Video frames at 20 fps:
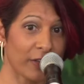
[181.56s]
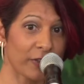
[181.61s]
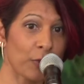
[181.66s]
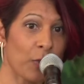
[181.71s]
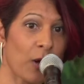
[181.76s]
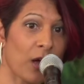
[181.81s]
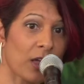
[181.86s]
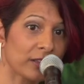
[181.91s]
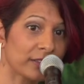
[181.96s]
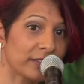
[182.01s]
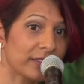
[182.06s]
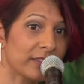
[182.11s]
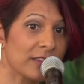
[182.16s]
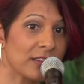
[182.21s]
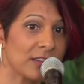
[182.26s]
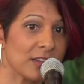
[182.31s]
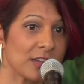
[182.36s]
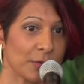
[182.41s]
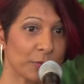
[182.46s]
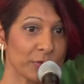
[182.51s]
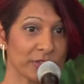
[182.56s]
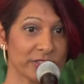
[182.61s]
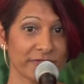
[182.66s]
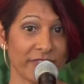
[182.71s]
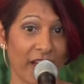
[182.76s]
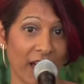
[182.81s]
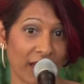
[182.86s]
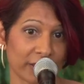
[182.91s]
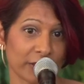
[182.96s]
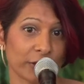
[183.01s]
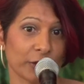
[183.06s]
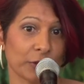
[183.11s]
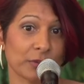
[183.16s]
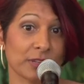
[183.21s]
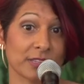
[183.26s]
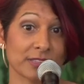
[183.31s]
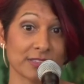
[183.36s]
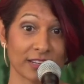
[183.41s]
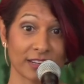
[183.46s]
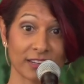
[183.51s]
on the walls was valued
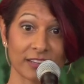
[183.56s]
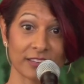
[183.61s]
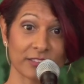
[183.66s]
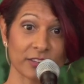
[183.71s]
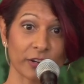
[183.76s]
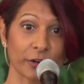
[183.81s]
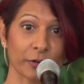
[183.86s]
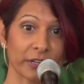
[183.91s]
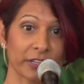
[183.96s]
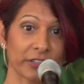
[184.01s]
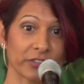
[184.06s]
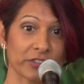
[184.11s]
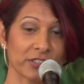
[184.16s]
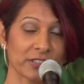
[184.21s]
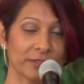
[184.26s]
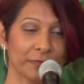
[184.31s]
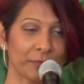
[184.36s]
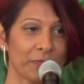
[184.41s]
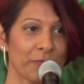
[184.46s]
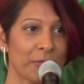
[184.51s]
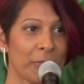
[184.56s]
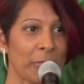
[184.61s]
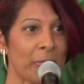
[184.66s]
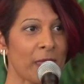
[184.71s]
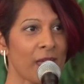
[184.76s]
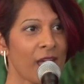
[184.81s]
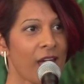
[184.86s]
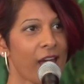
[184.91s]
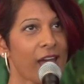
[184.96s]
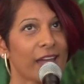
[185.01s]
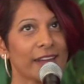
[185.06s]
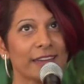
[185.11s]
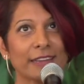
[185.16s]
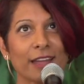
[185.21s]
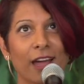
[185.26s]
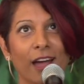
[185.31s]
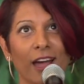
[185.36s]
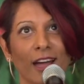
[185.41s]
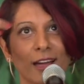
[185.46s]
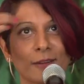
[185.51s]
instead of discouraged. And
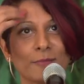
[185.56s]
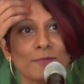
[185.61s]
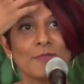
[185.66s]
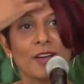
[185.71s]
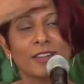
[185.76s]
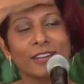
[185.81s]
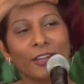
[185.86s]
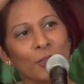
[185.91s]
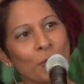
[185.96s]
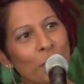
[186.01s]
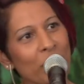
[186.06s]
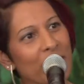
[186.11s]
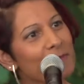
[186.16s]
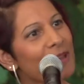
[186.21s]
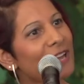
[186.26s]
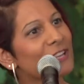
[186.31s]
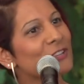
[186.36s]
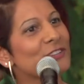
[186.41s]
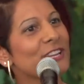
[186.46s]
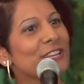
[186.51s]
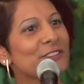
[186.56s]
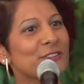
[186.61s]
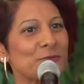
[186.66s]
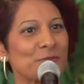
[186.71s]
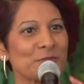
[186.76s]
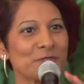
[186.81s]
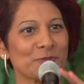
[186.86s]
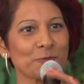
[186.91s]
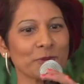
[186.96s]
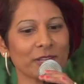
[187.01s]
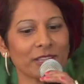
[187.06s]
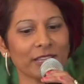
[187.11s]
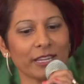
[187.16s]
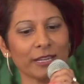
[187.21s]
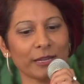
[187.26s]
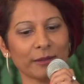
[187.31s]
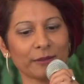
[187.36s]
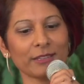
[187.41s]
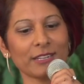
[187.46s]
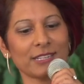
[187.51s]
um, another way imagination was
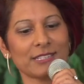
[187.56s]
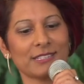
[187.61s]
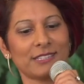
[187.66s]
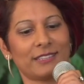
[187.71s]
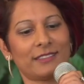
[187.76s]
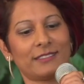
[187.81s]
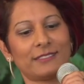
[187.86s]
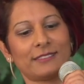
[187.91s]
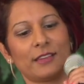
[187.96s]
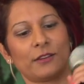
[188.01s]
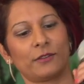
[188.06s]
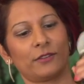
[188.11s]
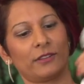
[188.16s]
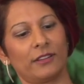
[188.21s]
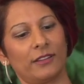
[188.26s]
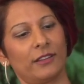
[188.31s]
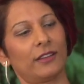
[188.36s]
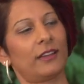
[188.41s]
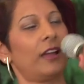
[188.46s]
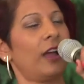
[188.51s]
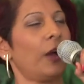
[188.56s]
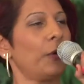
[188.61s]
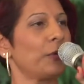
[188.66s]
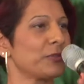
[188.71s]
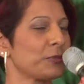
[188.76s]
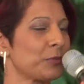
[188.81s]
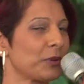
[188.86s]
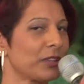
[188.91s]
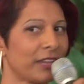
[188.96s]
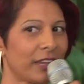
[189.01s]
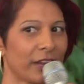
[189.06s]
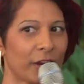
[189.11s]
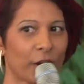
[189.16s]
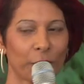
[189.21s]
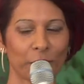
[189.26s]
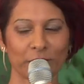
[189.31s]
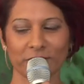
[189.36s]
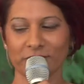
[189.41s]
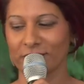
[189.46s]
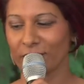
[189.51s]
really, out, was really
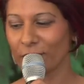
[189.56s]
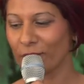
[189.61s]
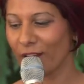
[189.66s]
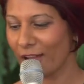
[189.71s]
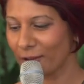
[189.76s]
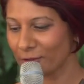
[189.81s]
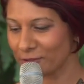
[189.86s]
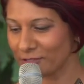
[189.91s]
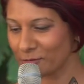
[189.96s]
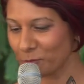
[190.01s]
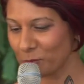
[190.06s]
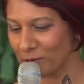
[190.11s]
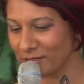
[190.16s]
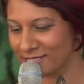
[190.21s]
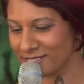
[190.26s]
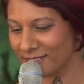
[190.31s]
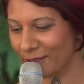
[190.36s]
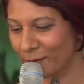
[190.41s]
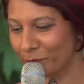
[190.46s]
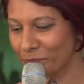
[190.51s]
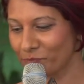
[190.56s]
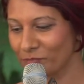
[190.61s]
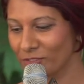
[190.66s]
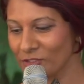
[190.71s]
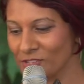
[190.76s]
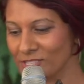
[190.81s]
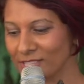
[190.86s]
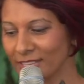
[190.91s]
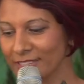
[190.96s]
encouraged in our house was um, just